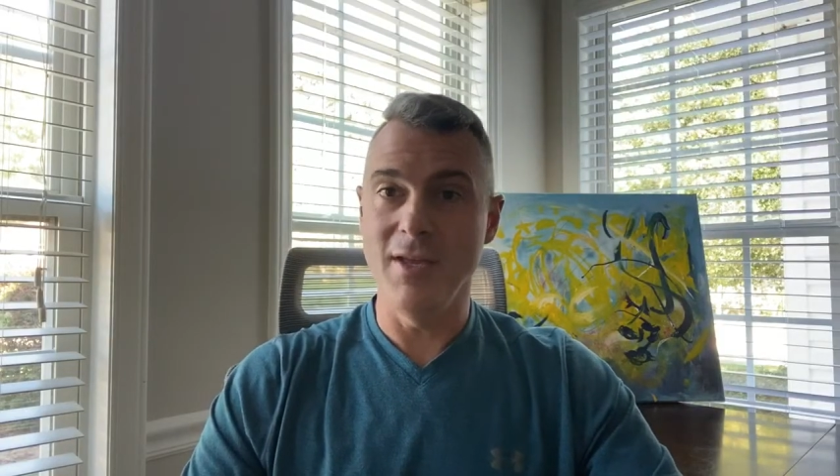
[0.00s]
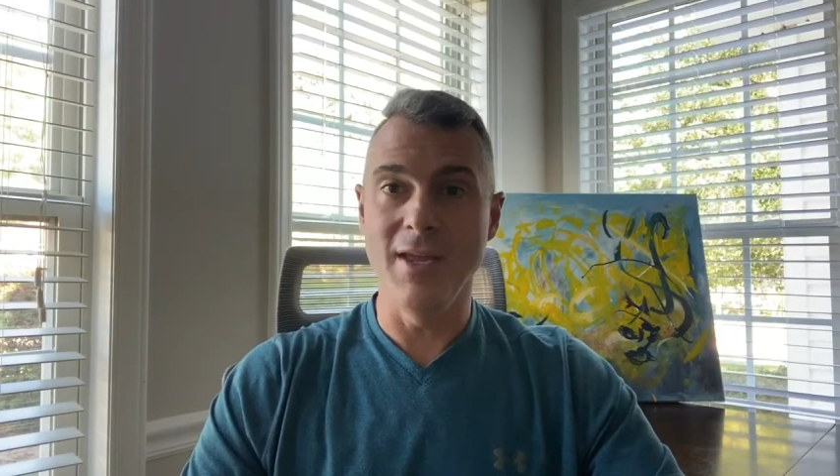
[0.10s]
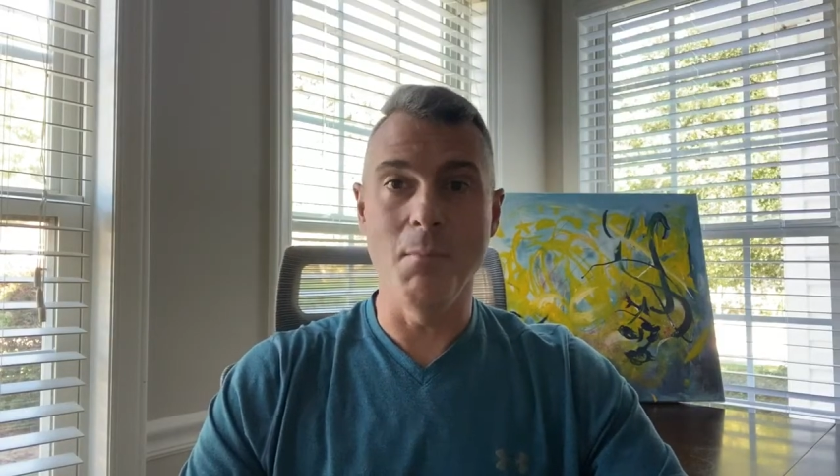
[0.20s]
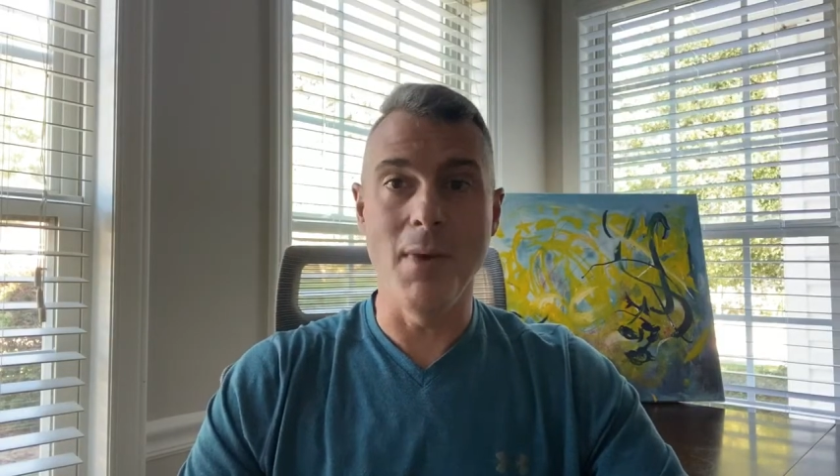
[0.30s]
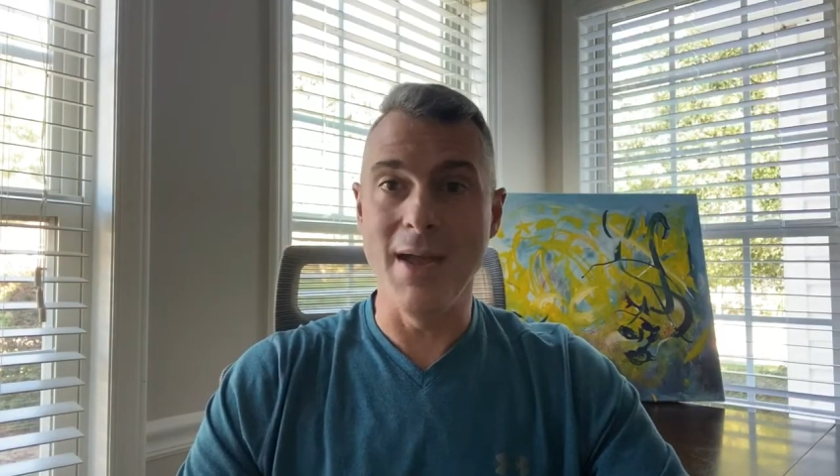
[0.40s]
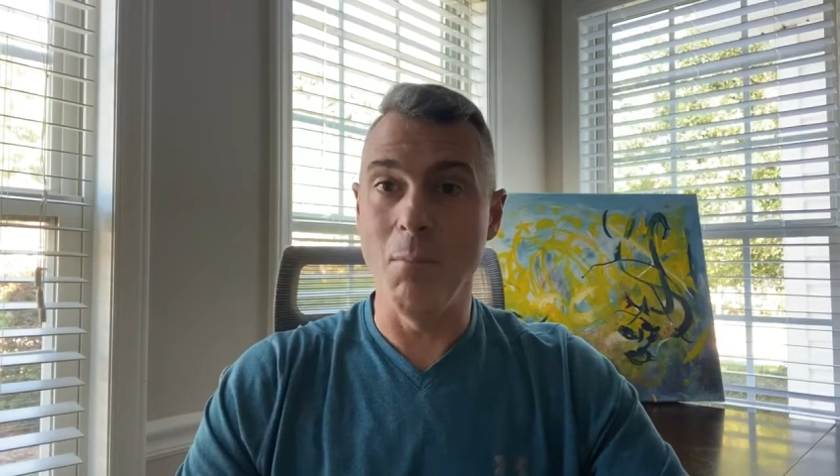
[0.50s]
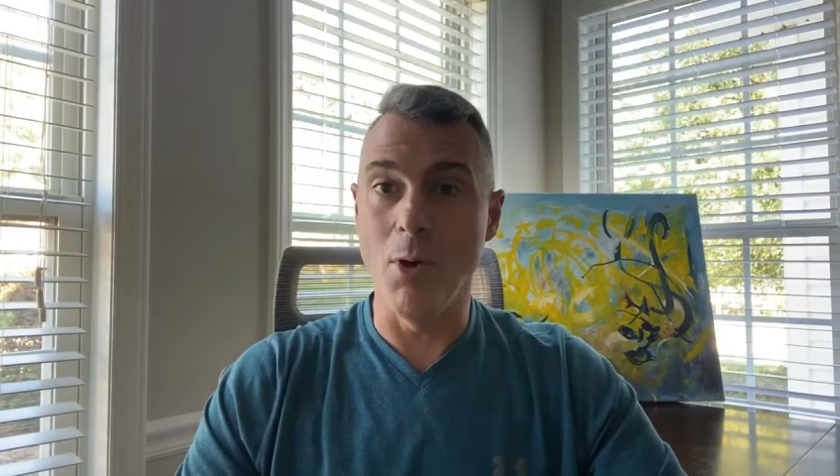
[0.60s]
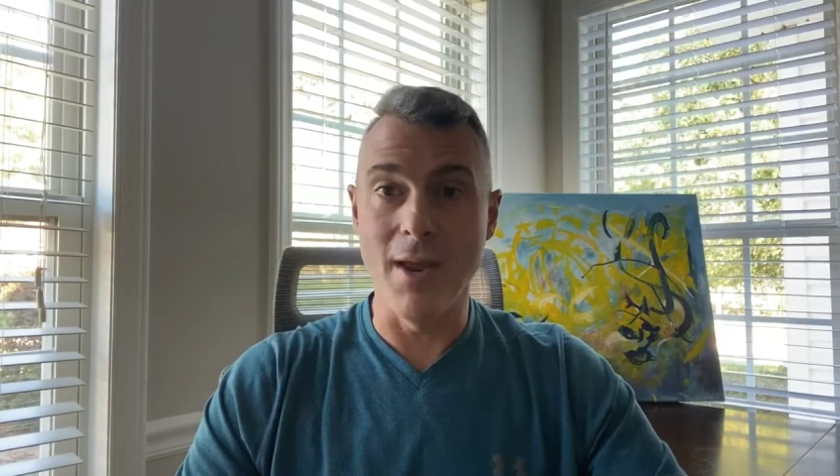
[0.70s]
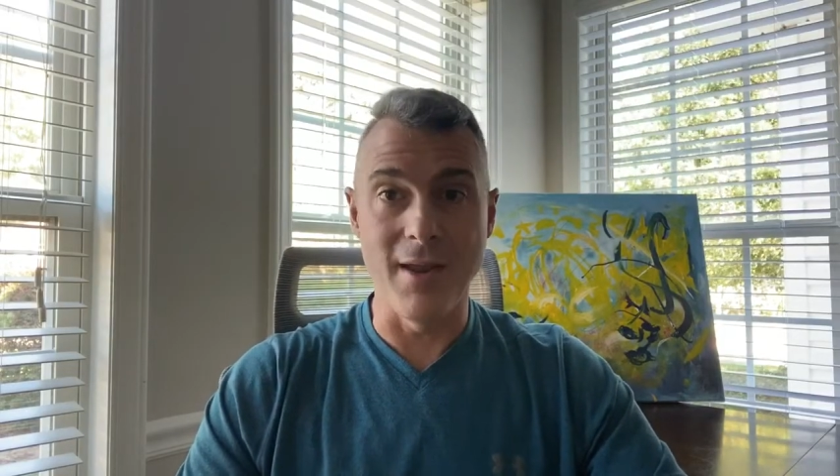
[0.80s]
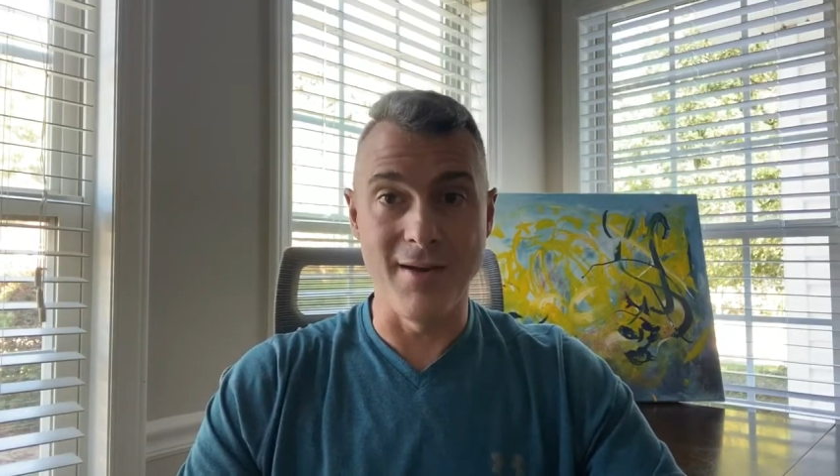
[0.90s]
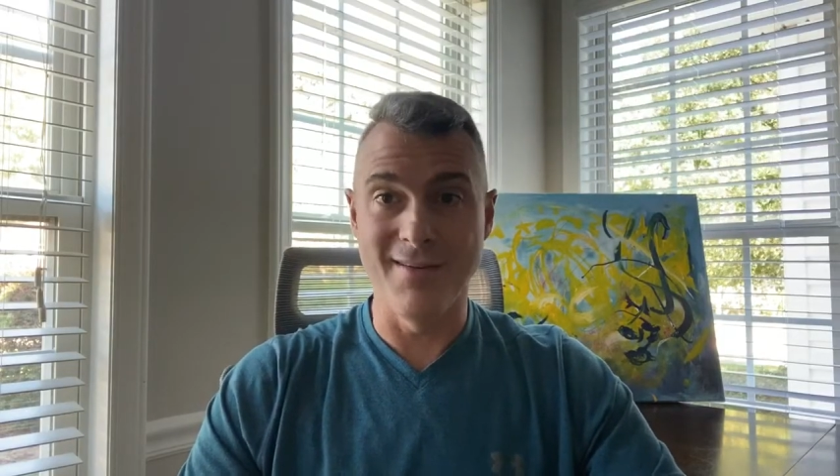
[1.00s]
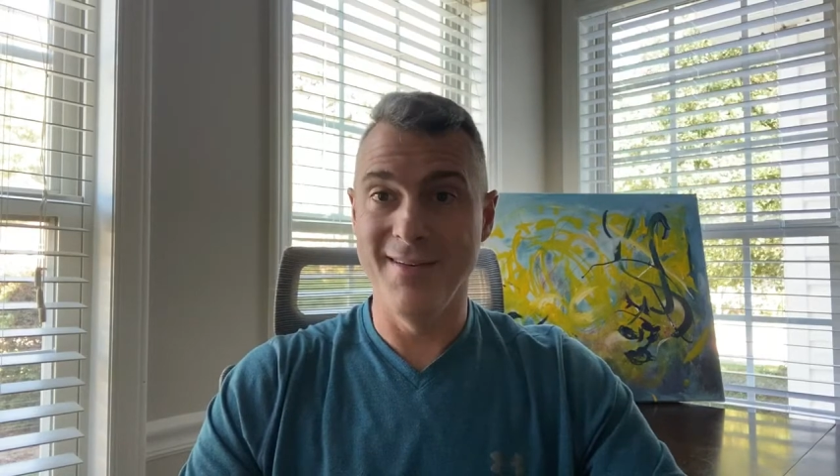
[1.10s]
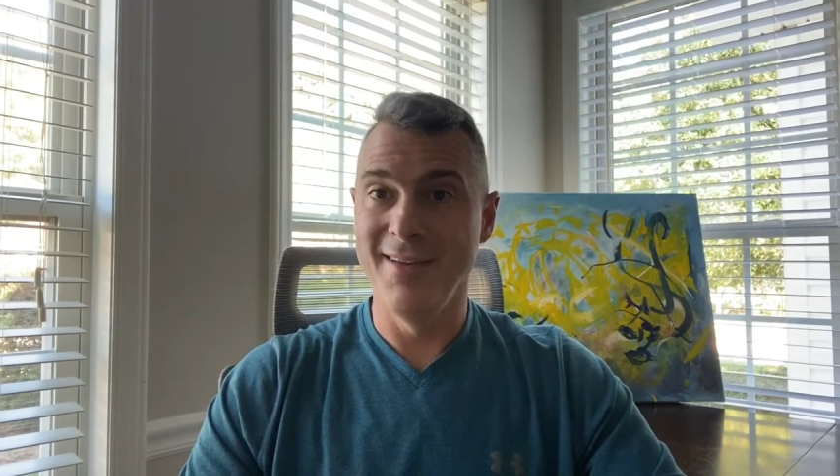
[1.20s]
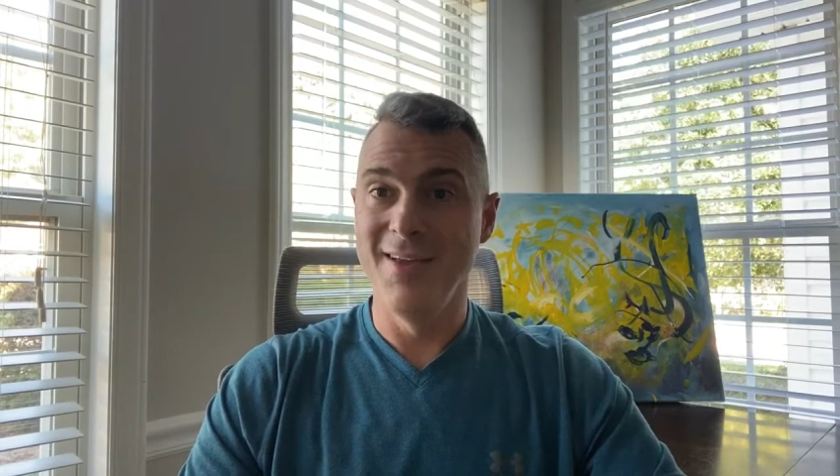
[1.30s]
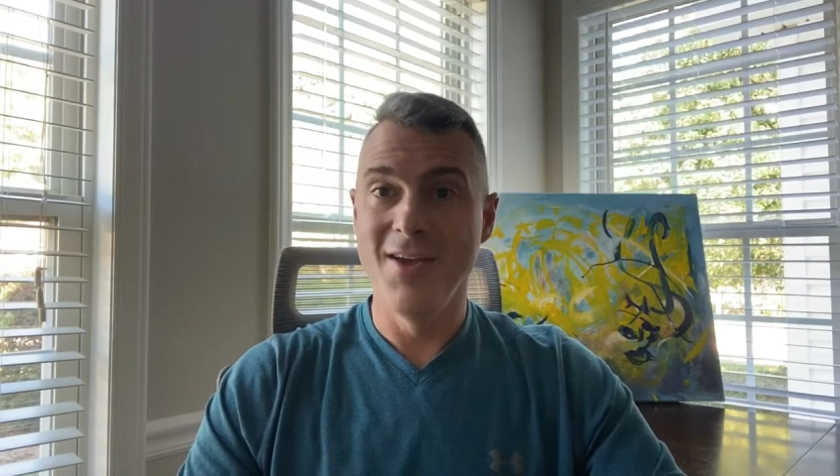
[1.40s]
in my brain,